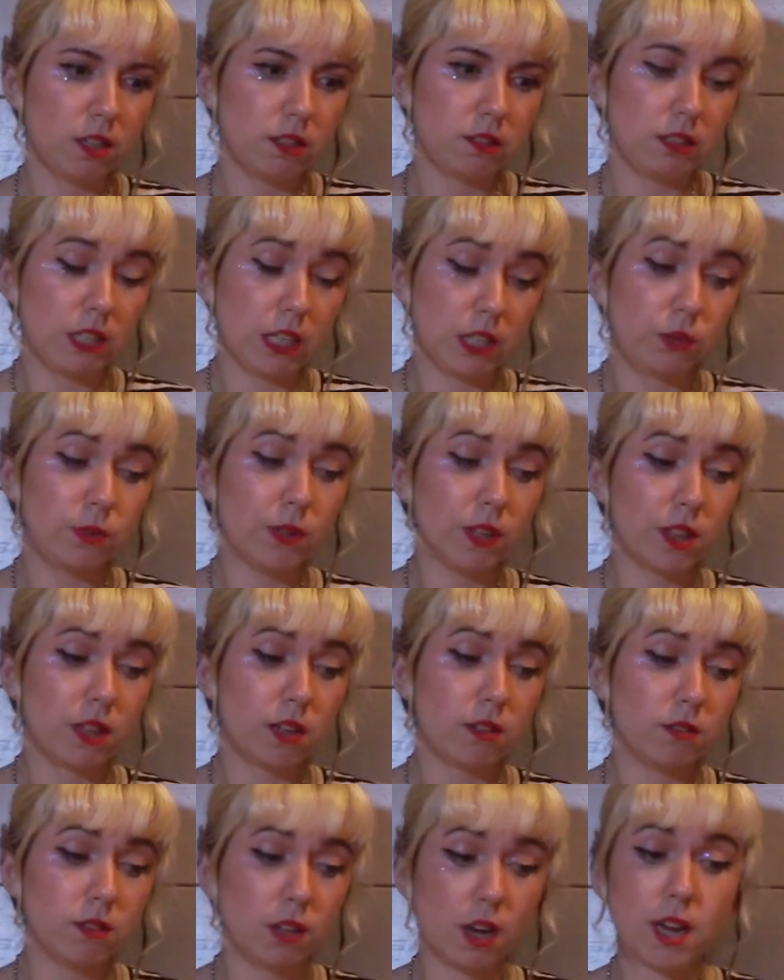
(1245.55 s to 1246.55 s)
Genuinely
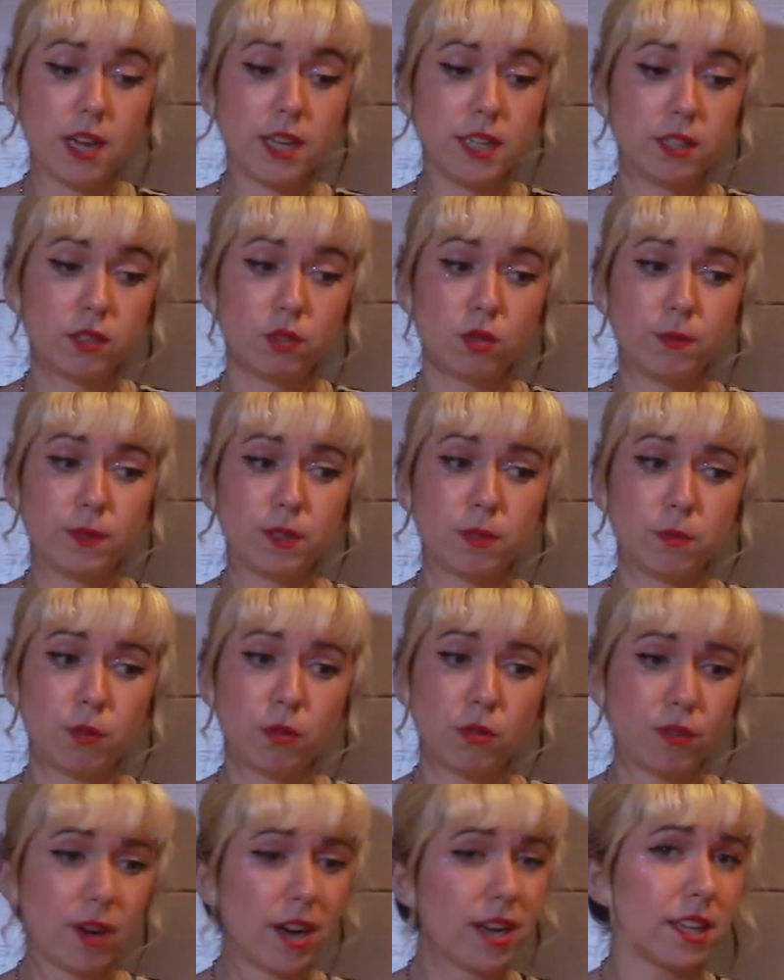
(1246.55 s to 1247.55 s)
though, diet is almost more
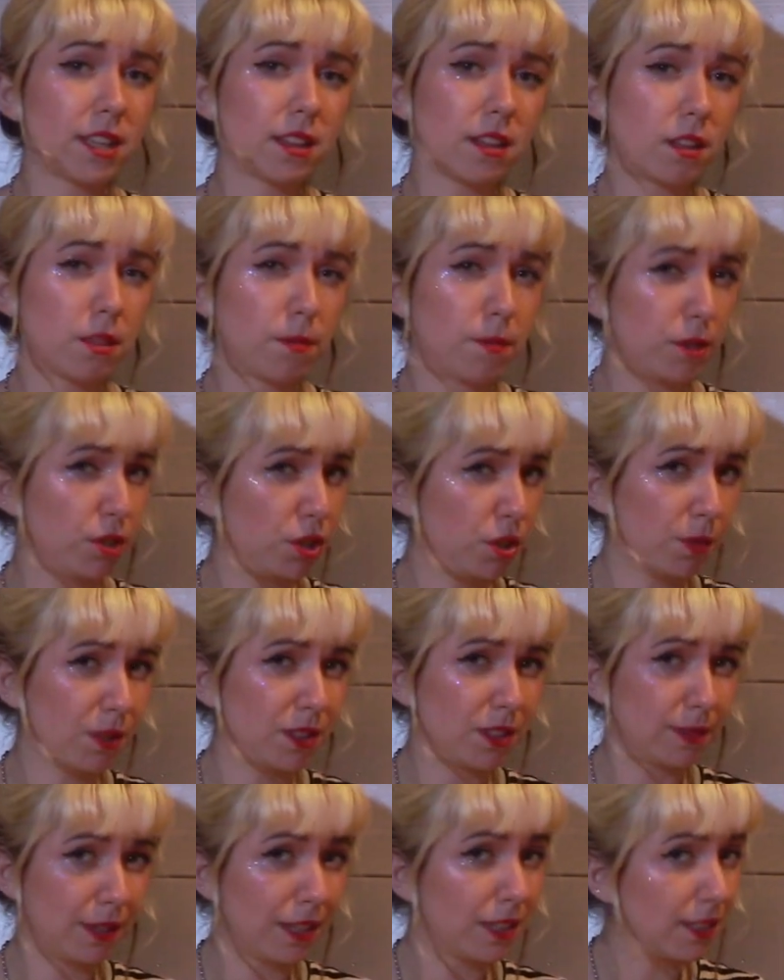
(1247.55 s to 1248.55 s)
frightening than the pushy
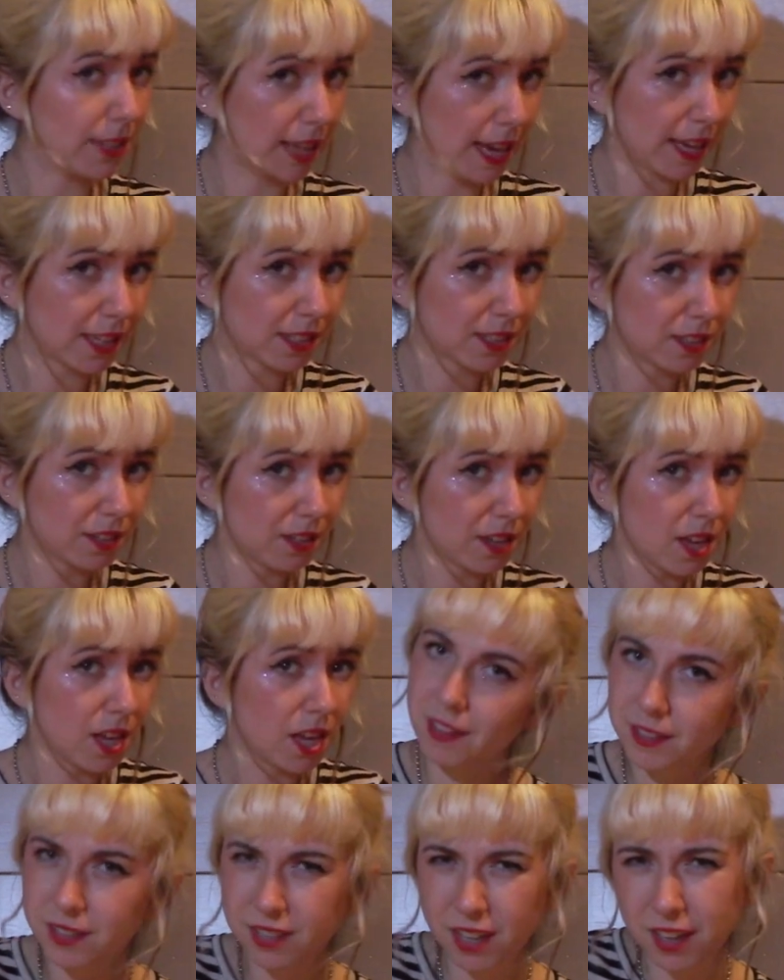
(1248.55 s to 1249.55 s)
ones about sex.
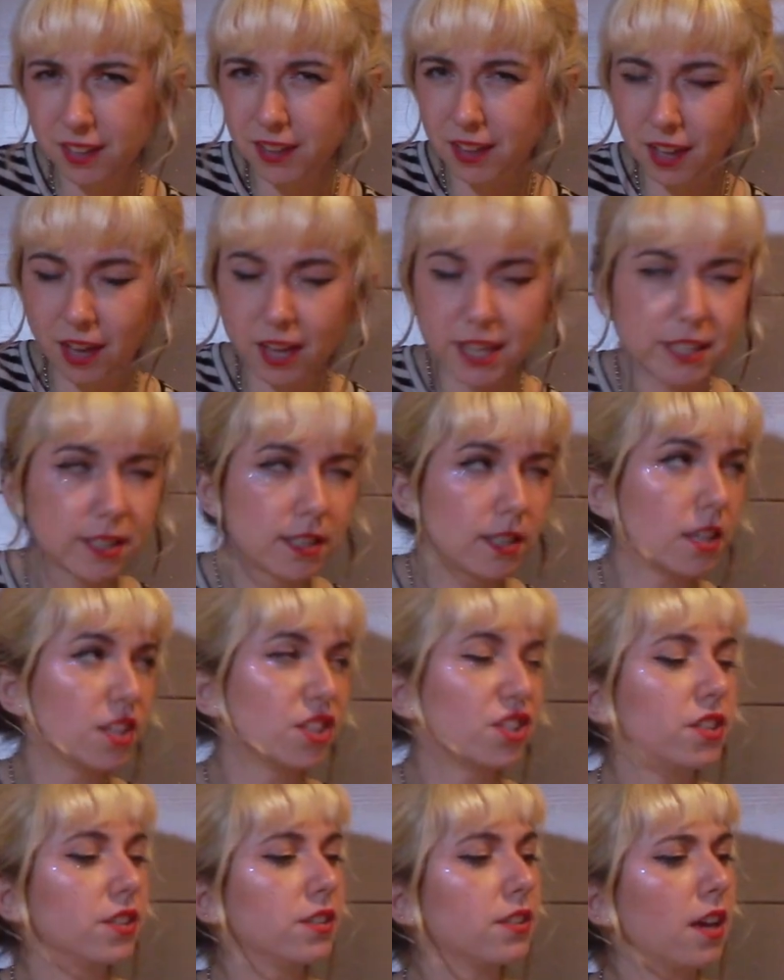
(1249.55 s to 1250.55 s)
Certain lines
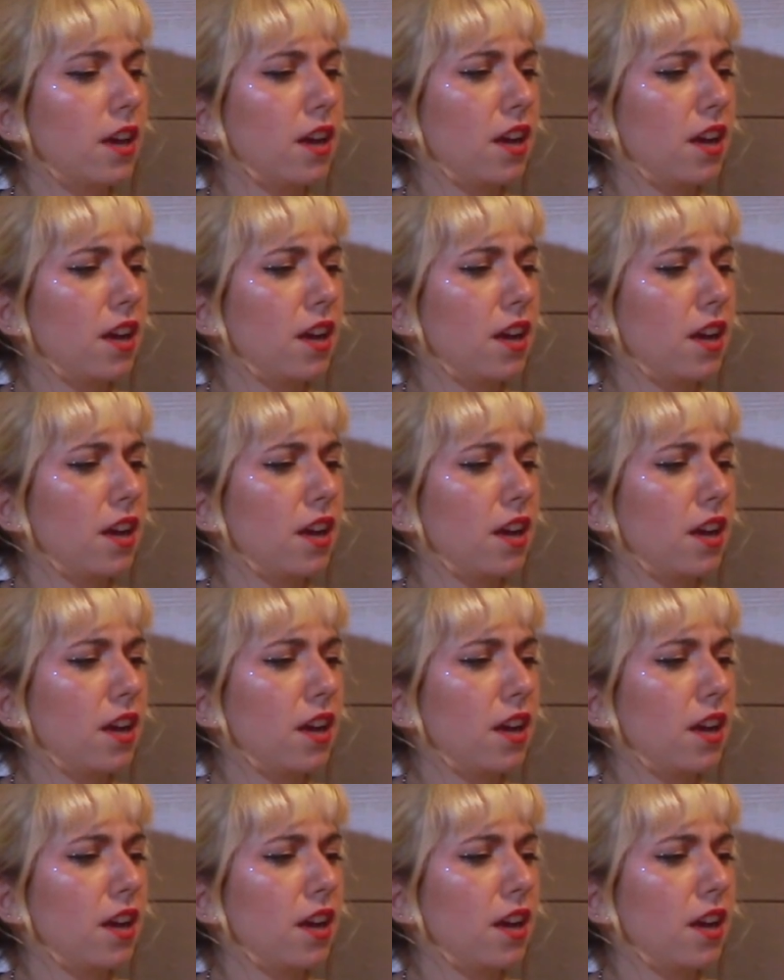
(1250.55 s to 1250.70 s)
such as,